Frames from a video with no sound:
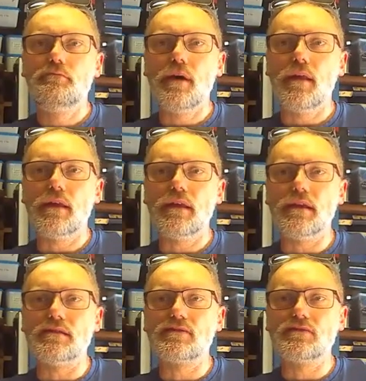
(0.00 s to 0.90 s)
And
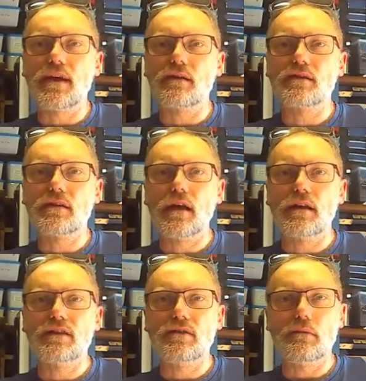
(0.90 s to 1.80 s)
it's all down to
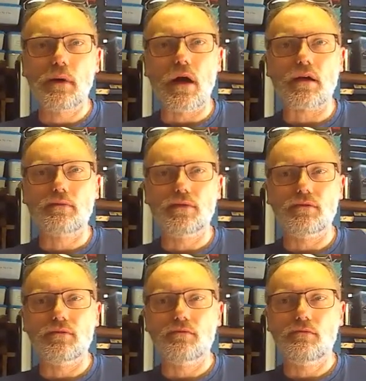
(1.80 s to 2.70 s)
kind of to the buck. But
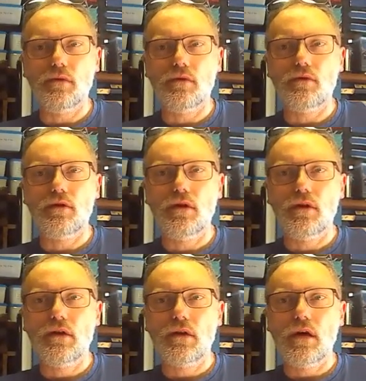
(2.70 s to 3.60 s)

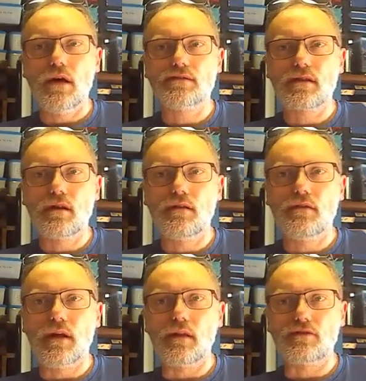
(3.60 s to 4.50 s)
as the kind of
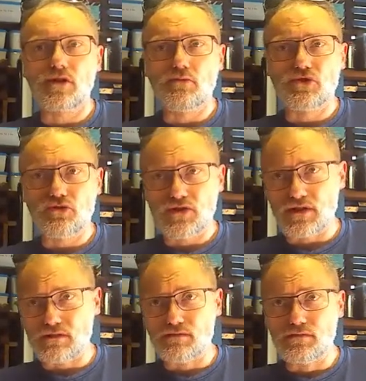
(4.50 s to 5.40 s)
the
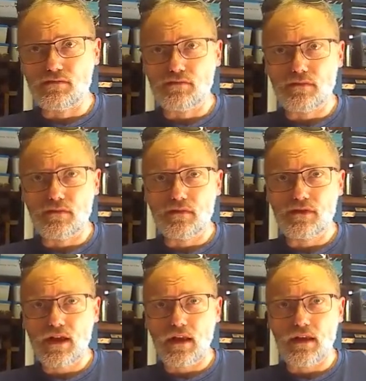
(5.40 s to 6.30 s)
troubleshooter,
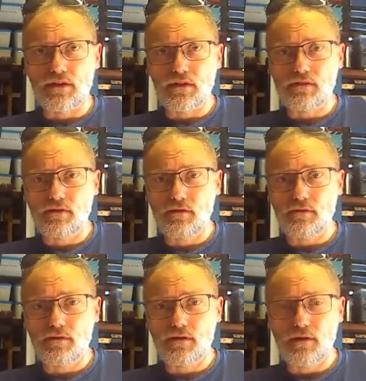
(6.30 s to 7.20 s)
which Kelly
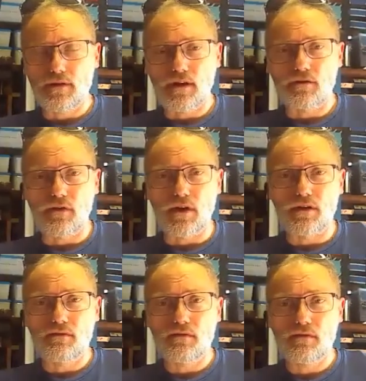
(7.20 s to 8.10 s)

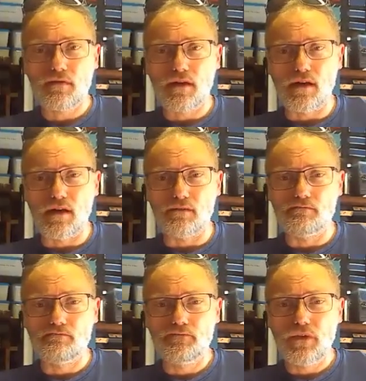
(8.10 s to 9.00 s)
identified,
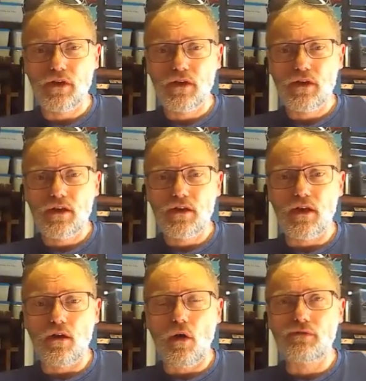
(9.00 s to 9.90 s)

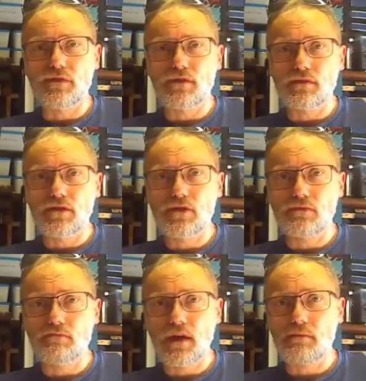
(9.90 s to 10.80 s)
often you
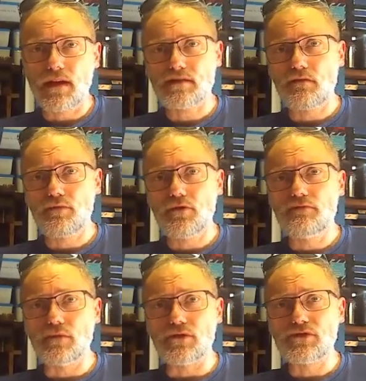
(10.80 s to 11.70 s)
could make massive
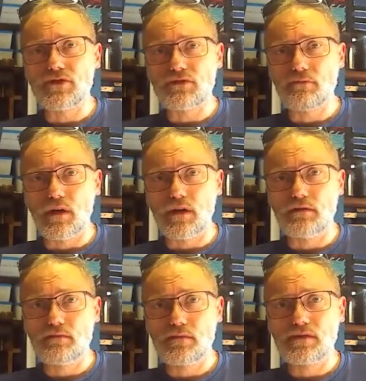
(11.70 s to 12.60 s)
improvements just
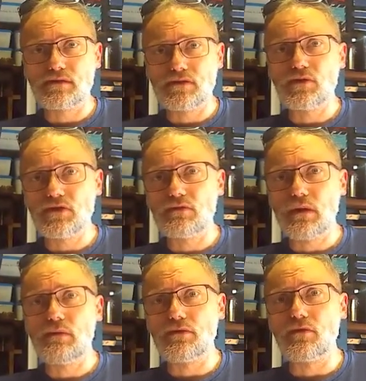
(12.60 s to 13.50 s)
by talking to the
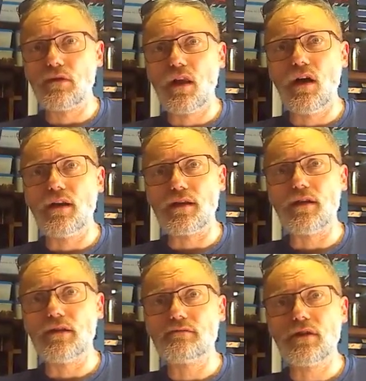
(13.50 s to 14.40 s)
people who are on the line and
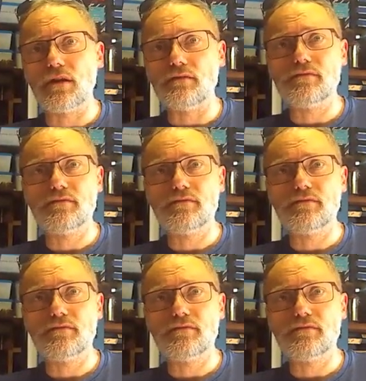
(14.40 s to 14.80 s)
going, right,